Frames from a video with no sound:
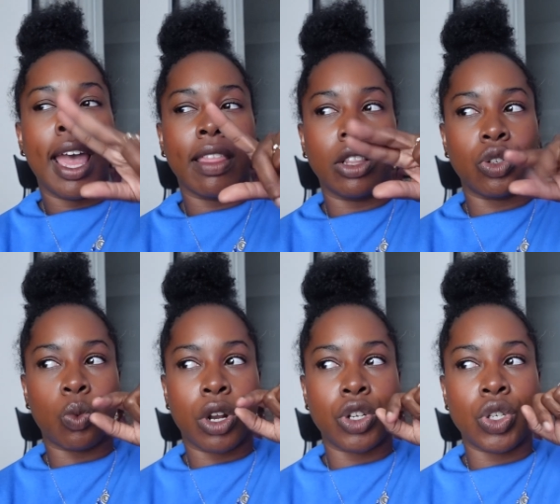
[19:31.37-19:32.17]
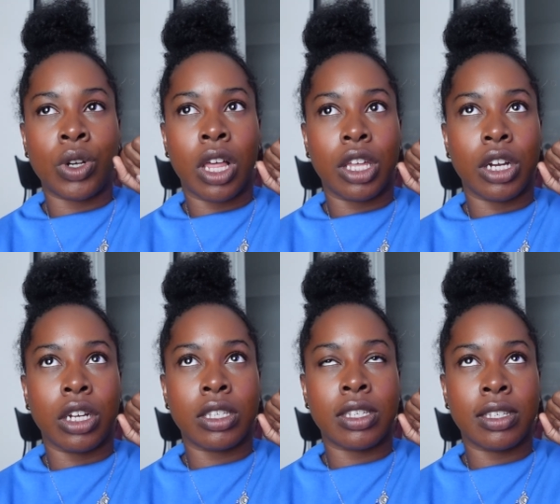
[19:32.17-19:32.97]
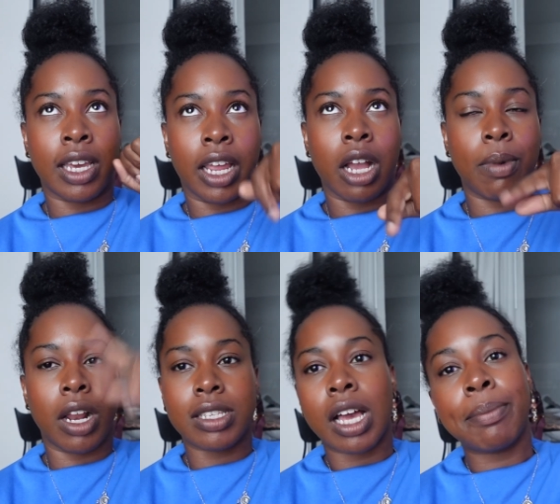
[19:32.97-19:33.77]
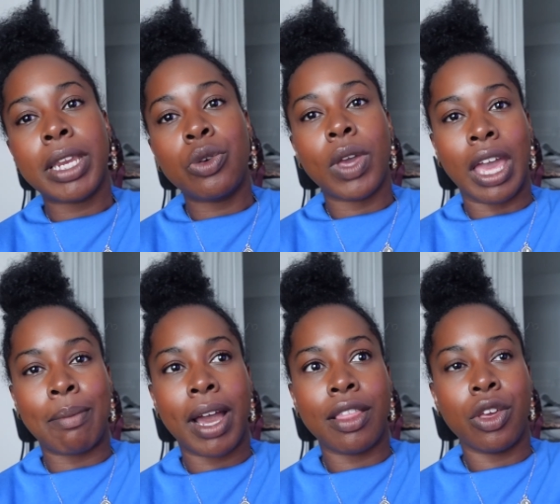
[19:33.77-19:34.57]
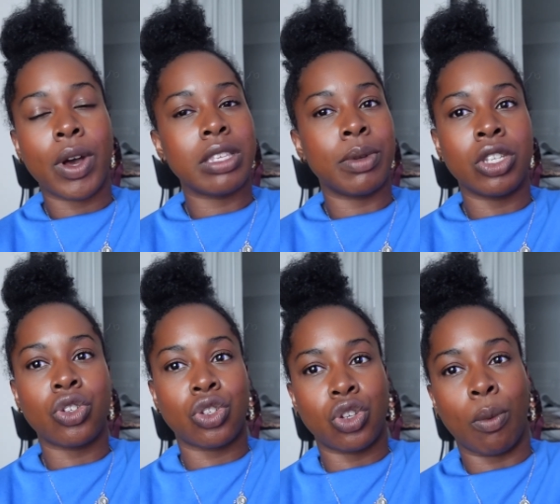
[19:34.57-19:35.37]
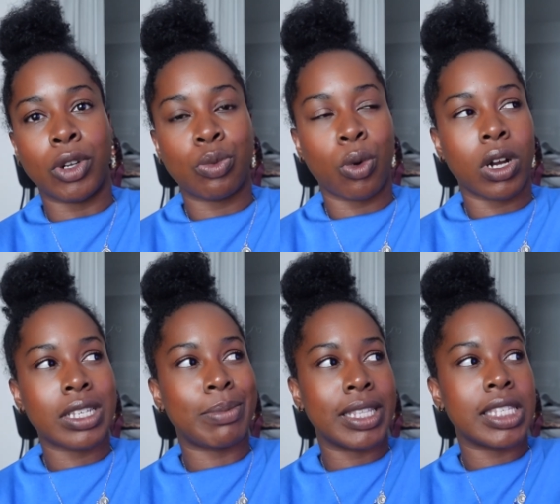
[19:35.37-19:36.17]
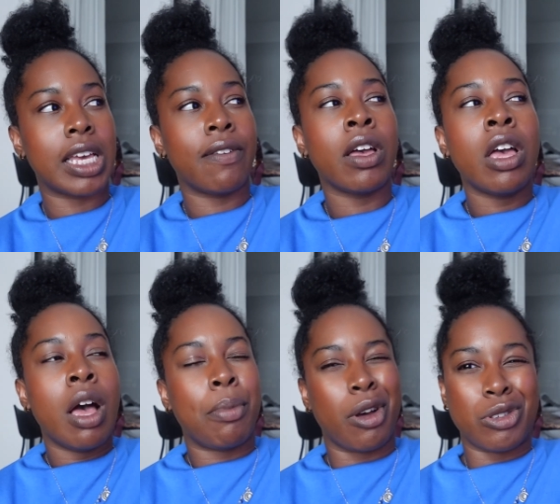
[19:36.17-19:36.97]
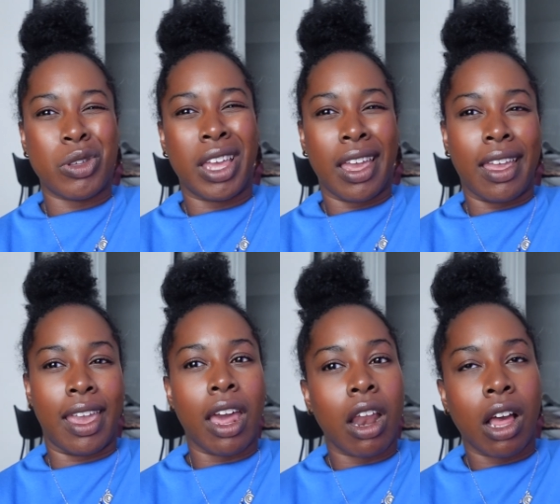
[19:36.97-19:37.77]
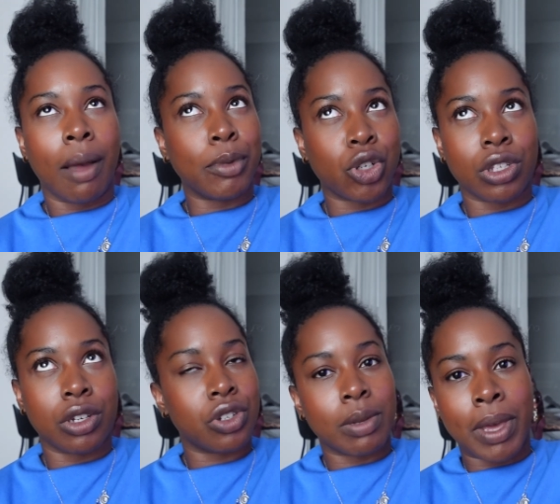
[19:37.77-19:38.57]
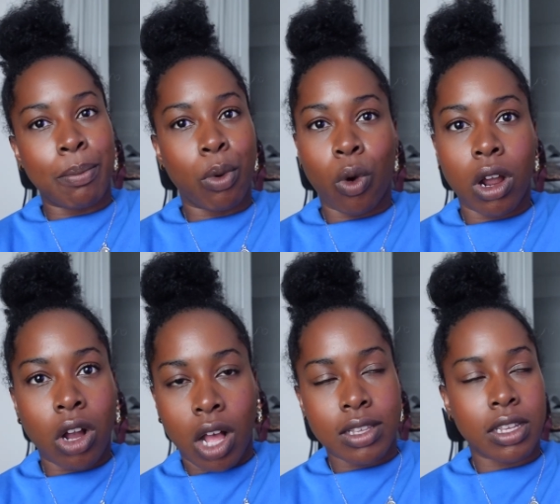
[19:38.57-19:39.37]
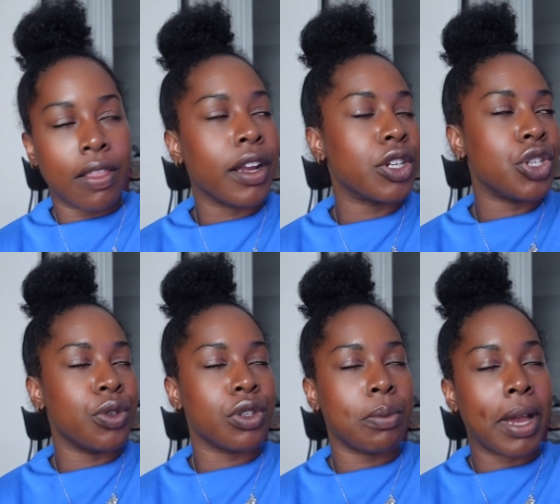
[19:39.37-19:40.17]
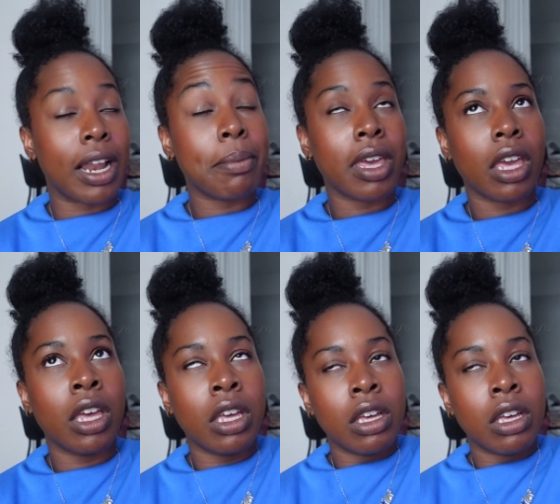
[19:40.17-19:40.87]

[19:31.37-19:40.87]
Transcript: And like there's one or two other skincare products that, I mean, you can buy in the US, but it's just so much more expensive. But also like in Canada, I'm sure there's some import costs on there too. So it might not be